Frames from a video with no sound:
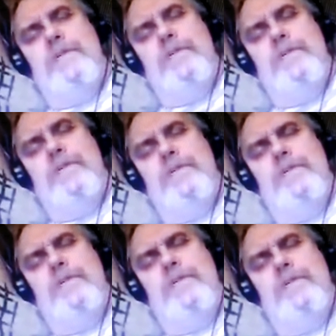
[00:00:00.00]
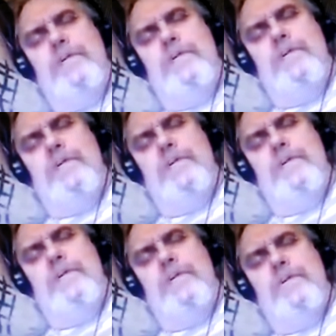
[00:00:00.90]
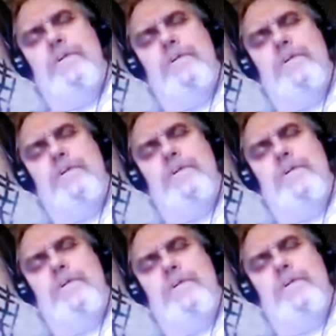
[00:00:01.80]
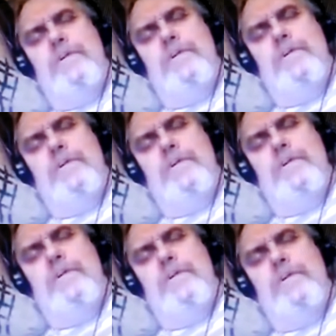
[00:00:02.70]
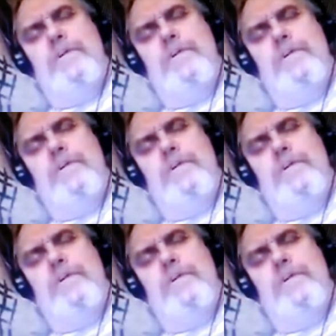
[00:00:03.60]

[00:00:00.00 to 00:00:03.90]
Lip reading: So maybe Dolores Cannon will come forward. Let's just see who